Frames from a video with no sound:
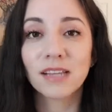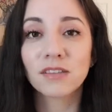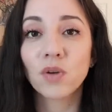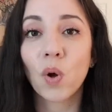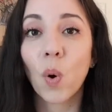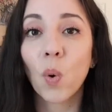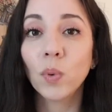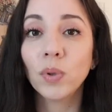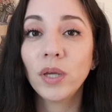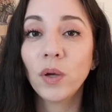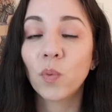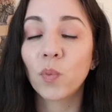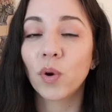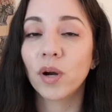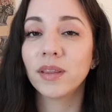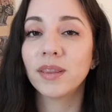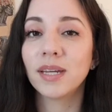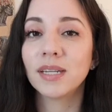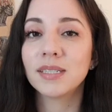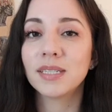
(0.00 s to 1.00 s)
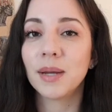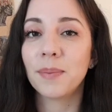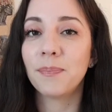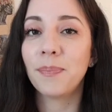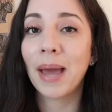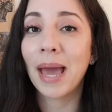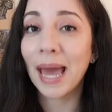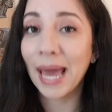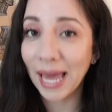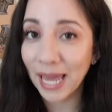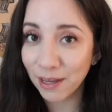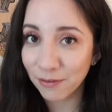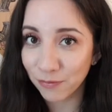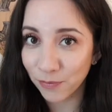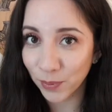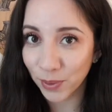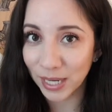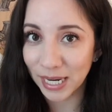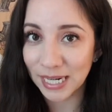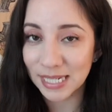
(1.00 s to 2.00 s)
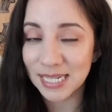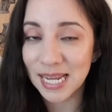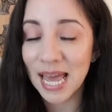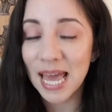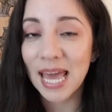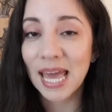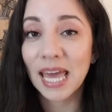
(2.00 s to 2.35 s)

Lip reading: It's only worth it to pay for it